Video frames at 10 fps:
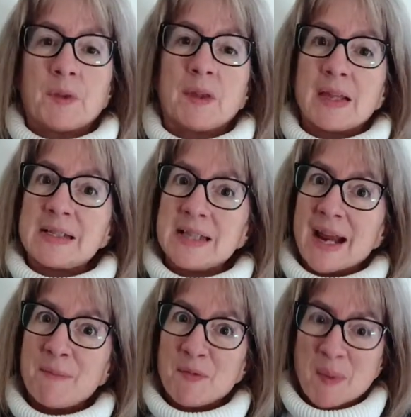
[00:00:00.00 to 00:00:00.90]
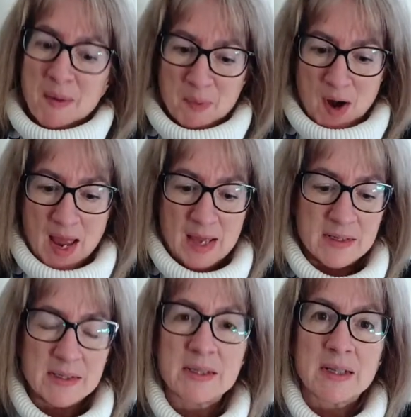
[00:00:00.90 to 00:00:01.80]
That's the name of my
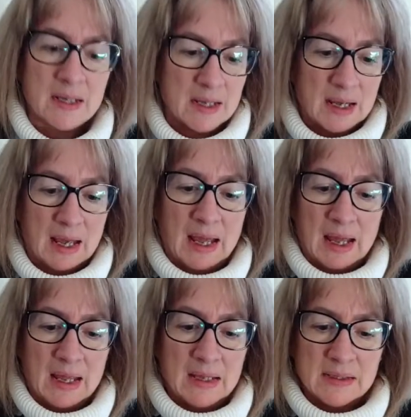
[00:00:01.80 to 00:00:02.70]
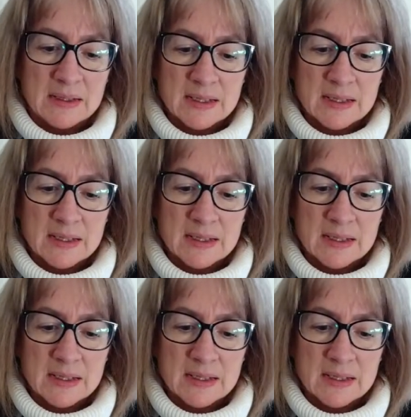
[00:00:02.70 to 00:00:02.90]
brand, and